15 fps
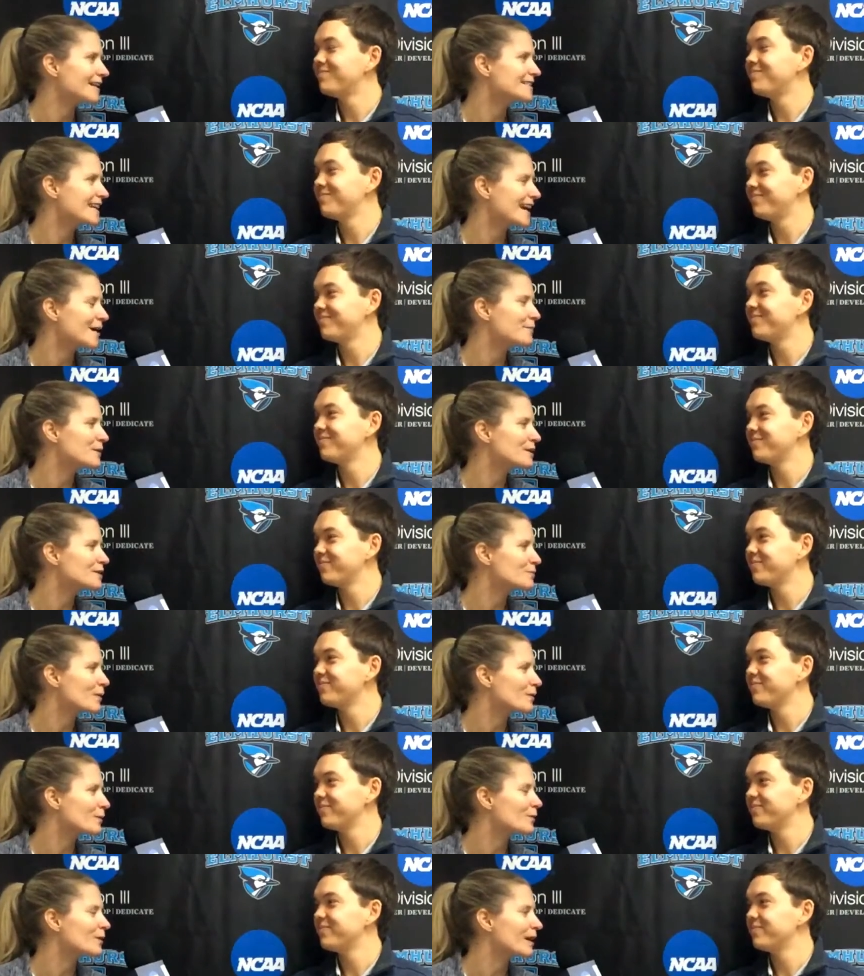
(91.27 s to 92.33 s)
Speaker 1: as happy as
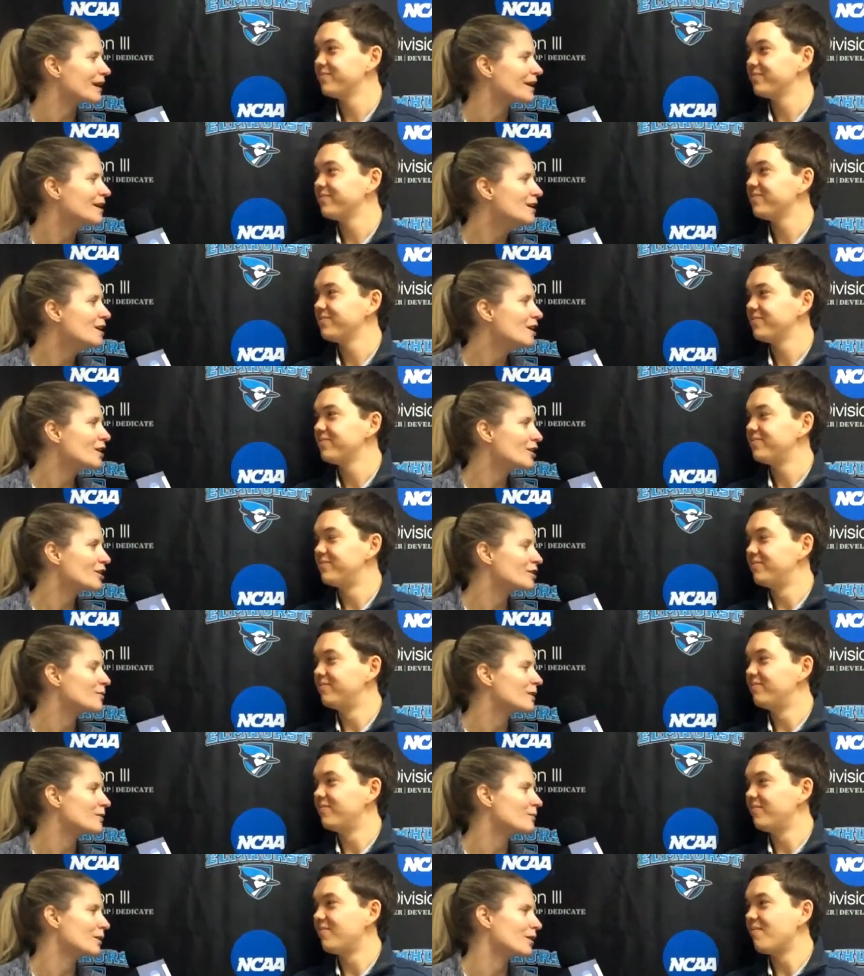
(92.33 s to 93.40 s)
probably what I could
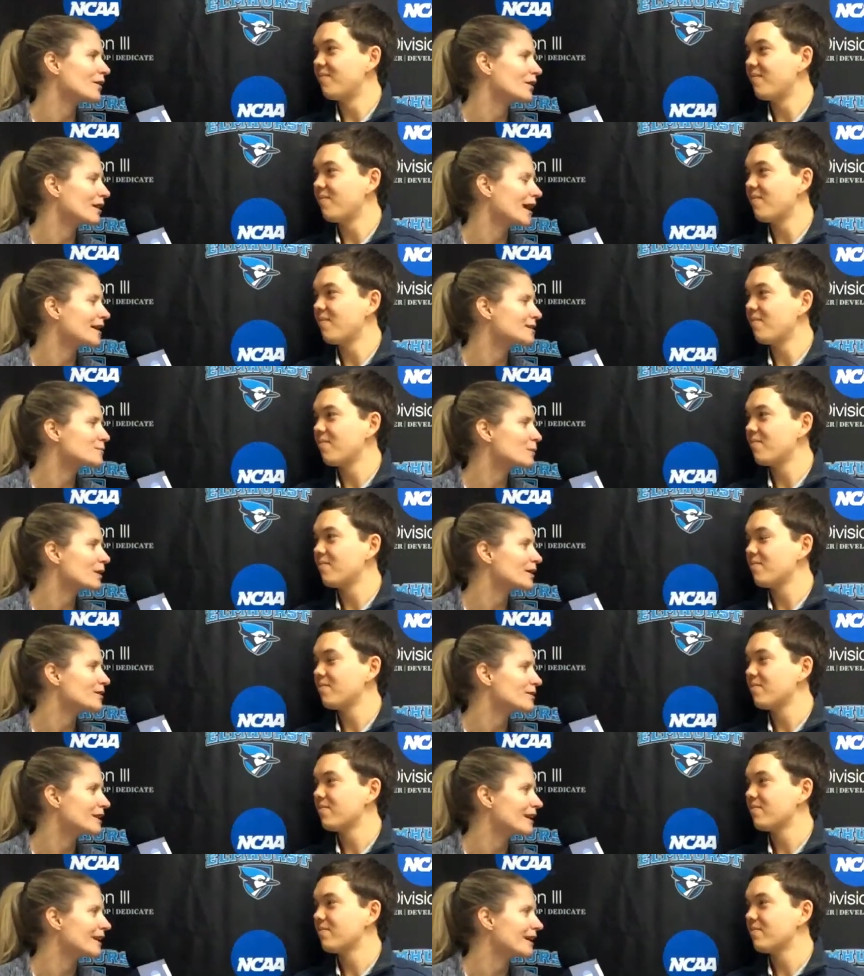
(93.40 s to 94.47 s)
have been, but on the last play,
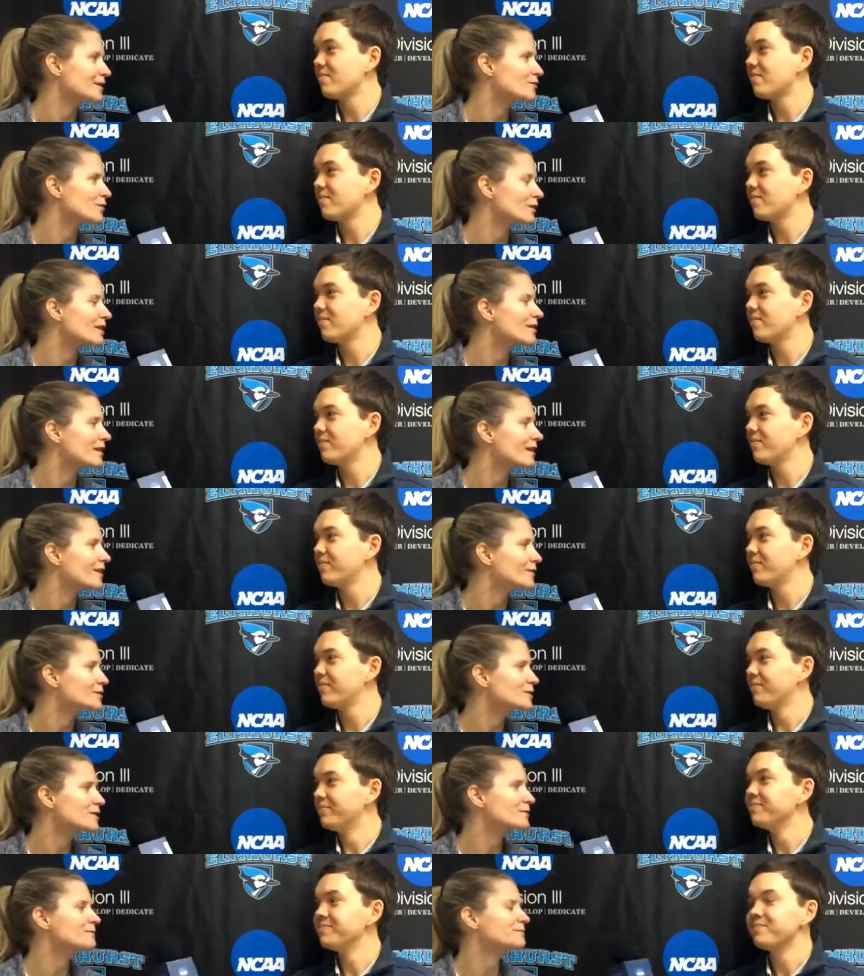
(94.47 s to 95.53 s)
you can't ask for anything
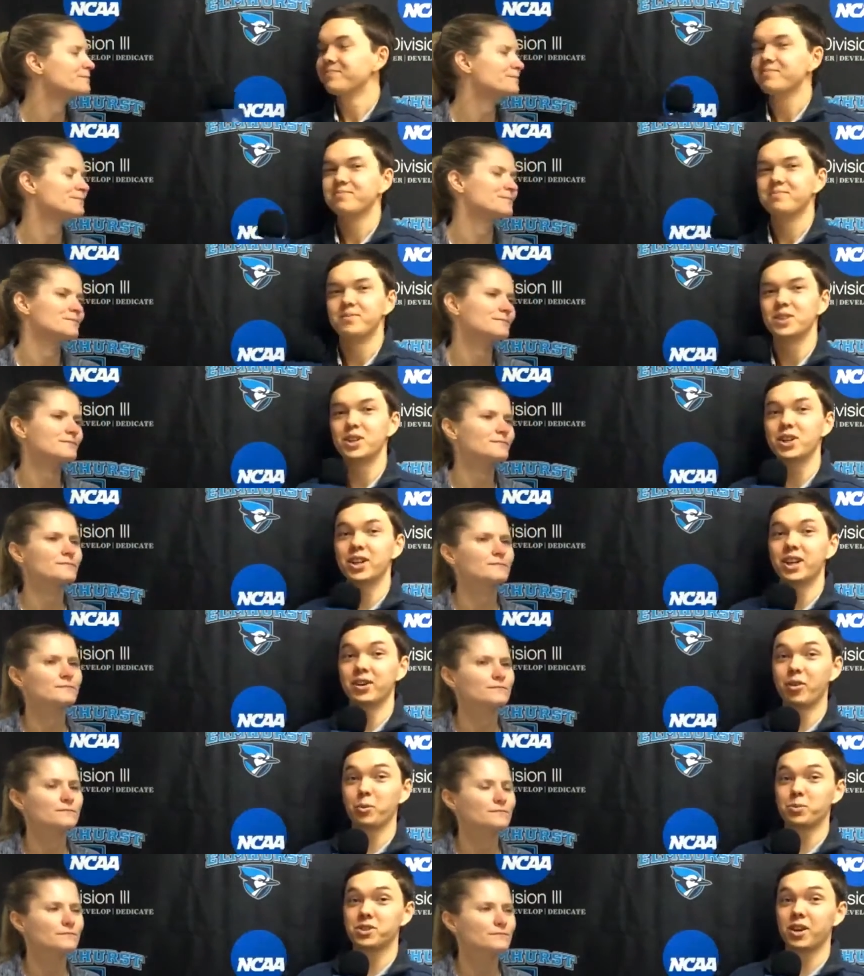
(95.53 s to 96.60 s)
Speaker 2: else and did
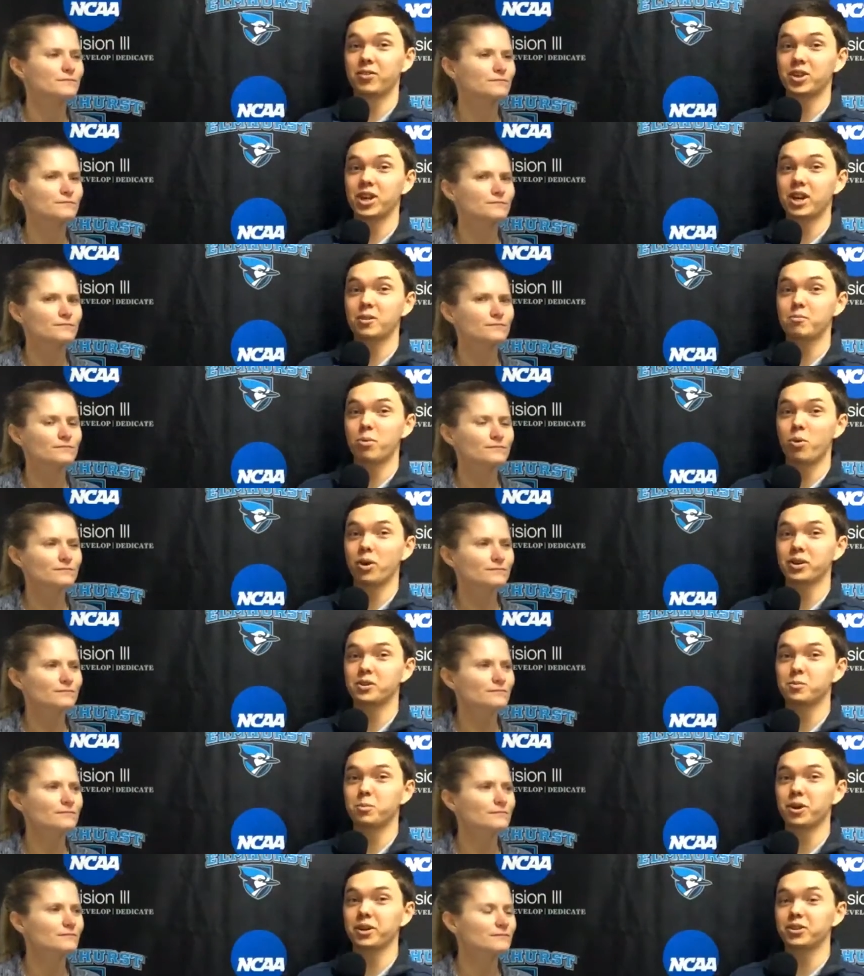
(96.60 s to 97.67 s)
give up 78
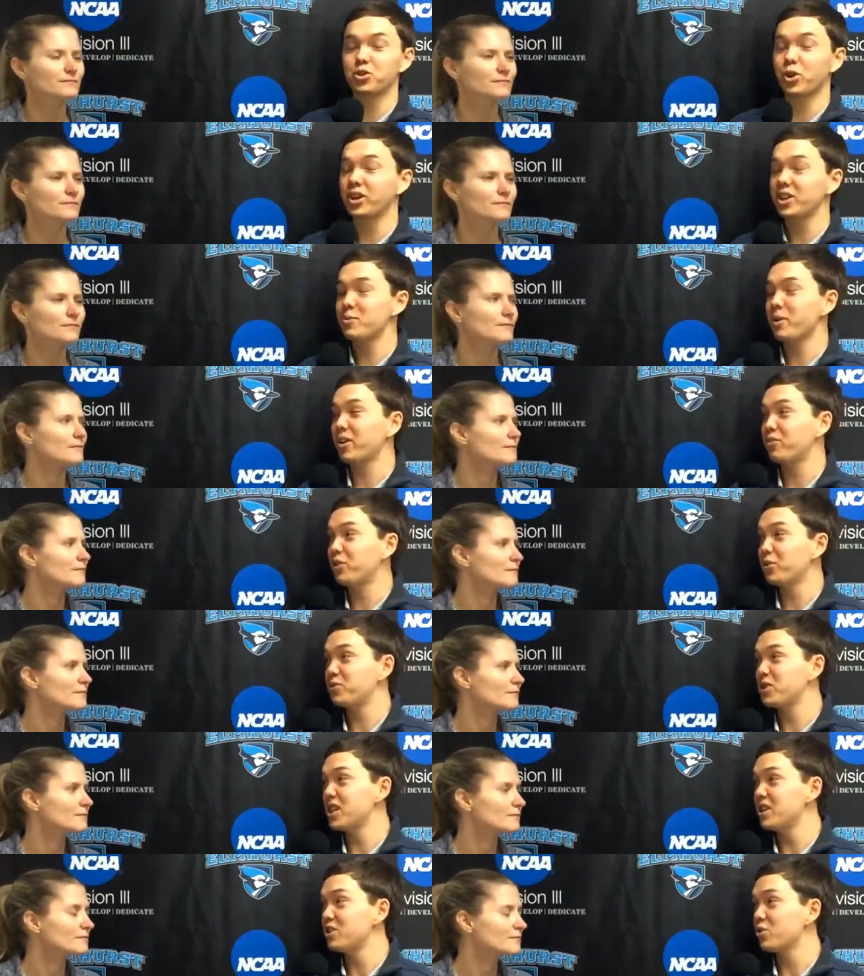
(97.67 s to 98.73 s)
points, but trailing by
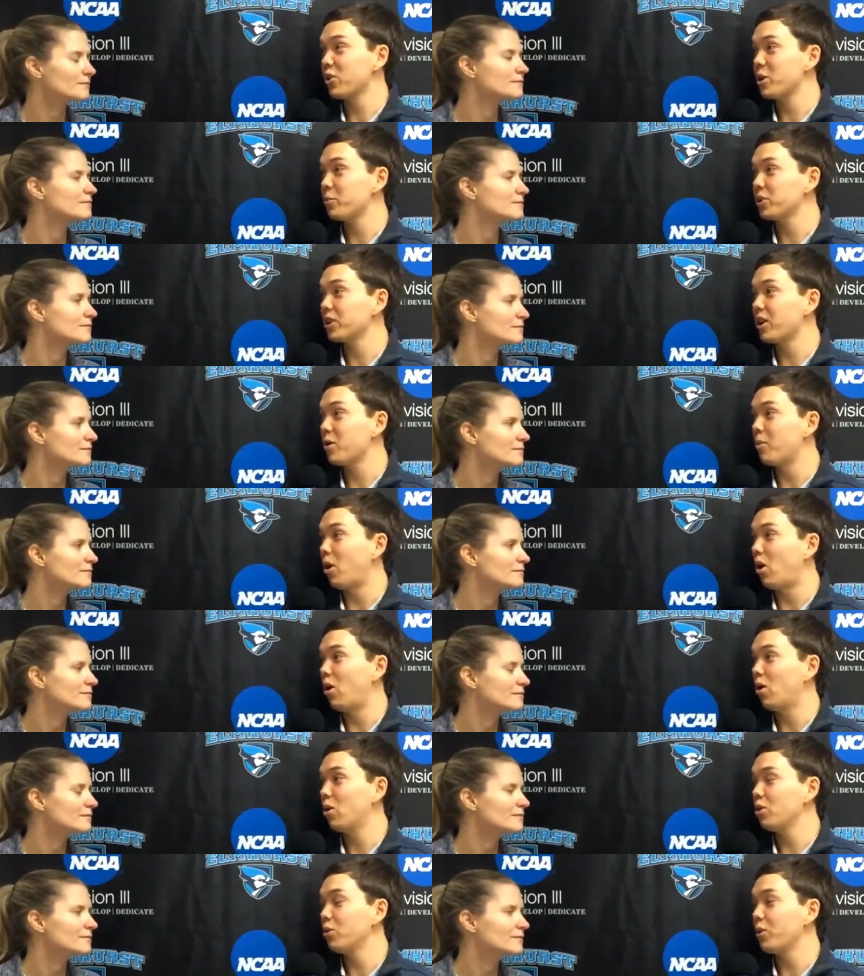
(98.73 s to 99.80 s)
15, you were able to come
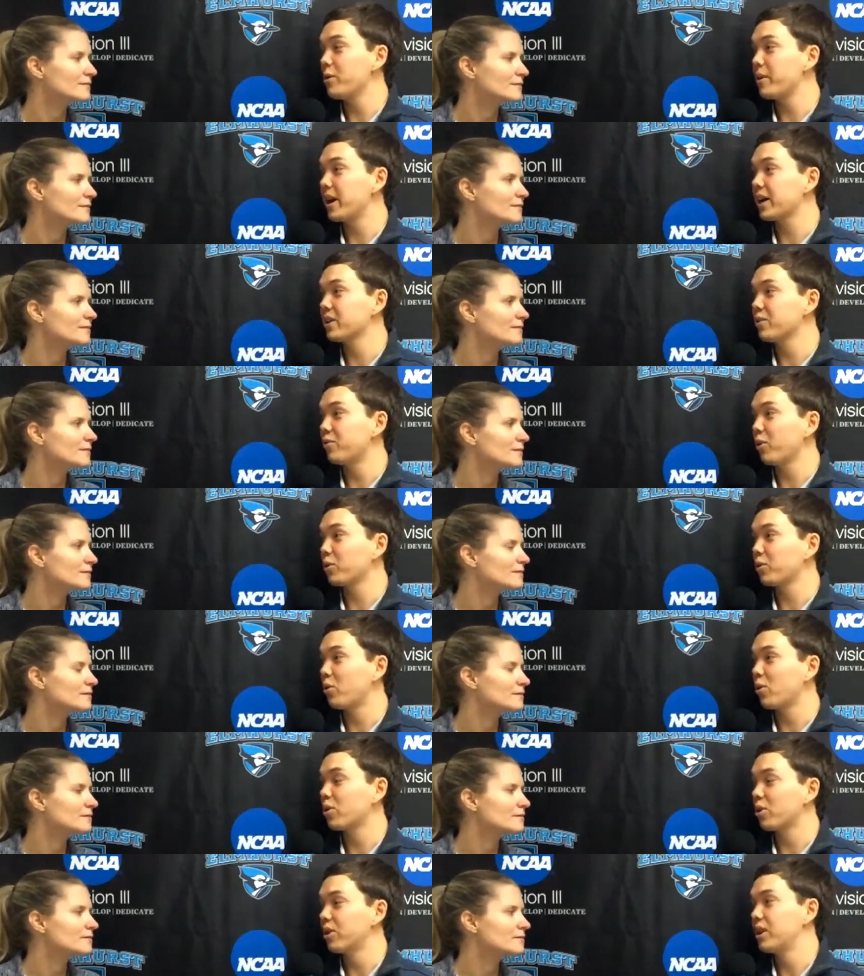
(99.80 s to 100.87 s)
all the way back in the fourth
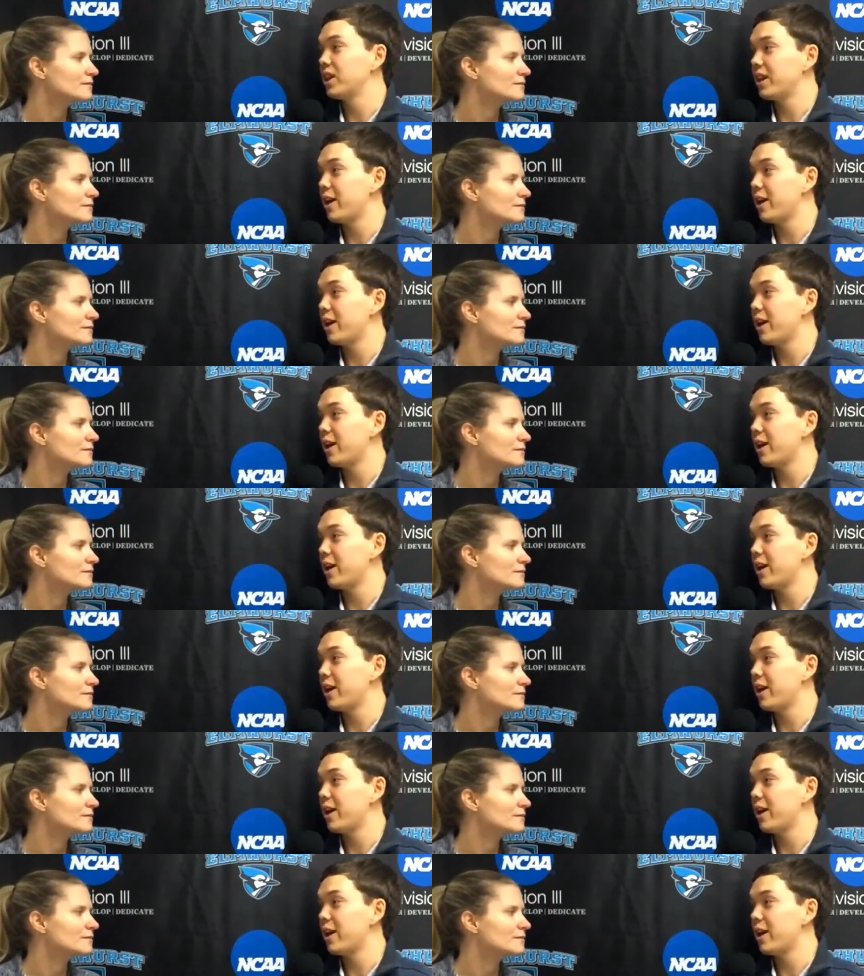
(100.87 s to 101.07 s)
quarter, and